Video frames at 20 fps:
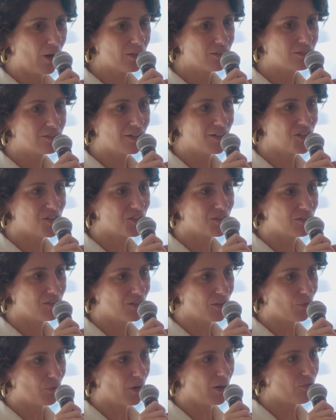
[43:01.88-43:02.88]
wax that is
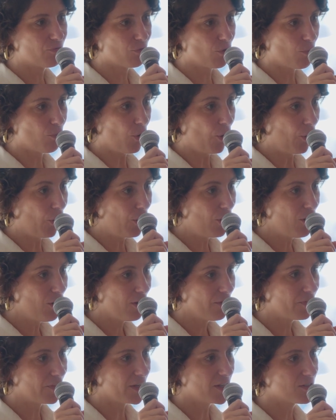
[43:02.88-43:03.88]
derived from
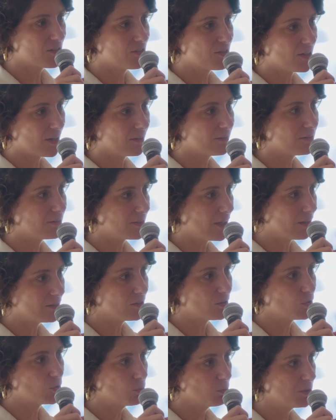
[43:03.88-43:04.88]
oil, that
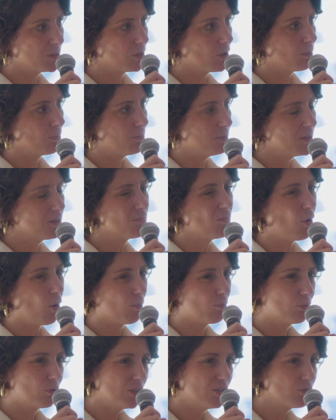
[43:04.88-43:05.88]
tends to be a bit
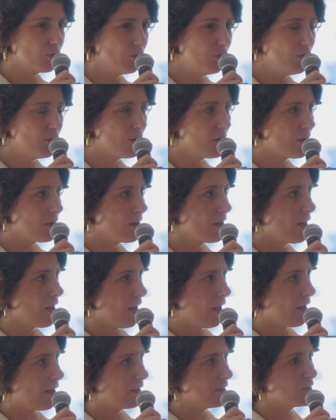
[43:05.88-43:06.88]
more brittle.
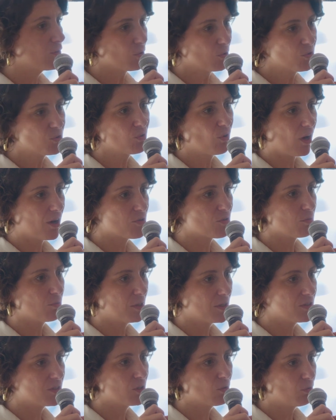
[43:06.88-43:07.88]
It also has
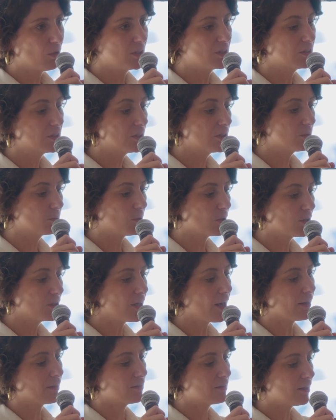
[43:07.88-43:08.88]
amazing qualities, but
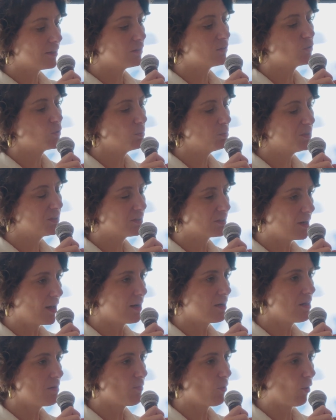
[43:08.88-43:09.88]
it tends to be
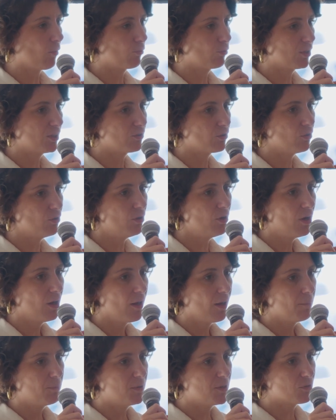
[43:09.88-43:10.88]
slightly more brittle.
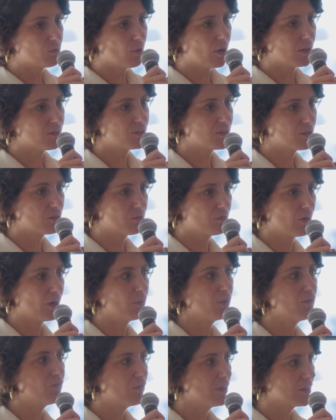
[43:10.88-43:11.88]
Beeswax is
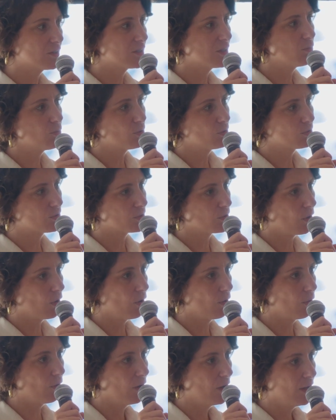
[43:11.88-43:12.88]
very flexible,
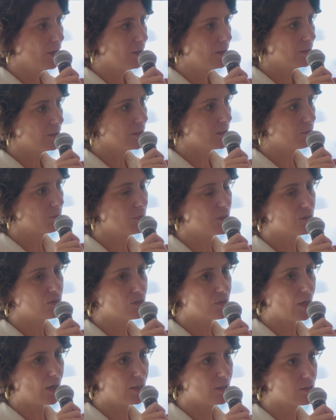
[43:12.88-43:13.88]
so it
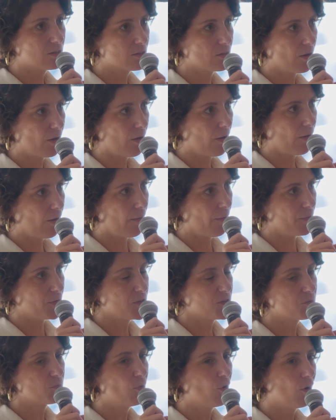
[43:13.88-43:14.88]
means that
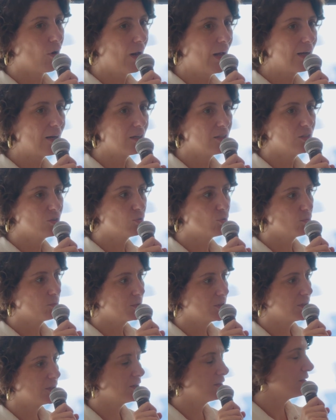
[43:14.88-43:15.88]
it's more likely to
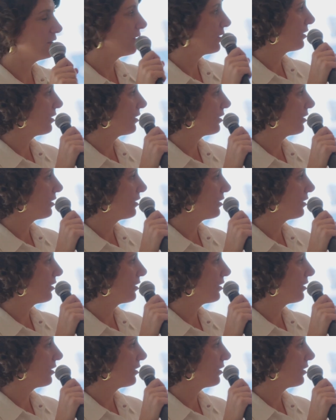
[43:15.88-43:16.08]
be